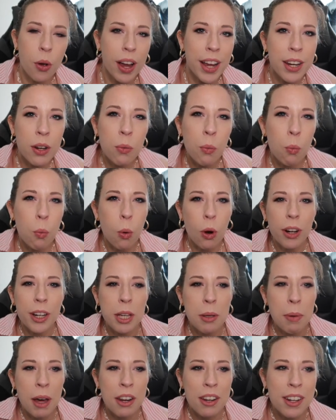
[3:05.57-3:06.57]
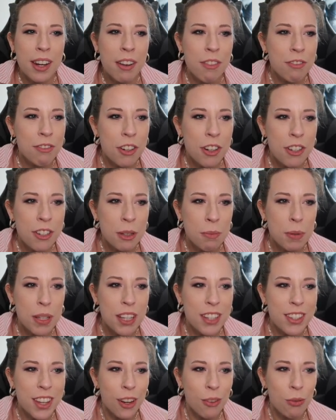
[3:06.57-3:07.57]
So I didn't worry about it at first
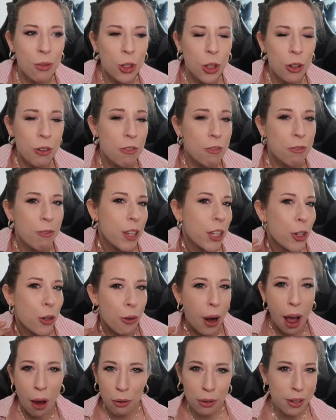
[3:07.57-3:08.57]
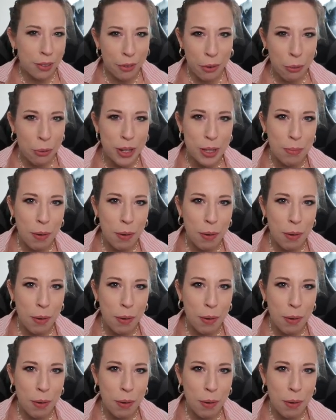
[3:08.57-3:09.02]
because I couldn't figure out if it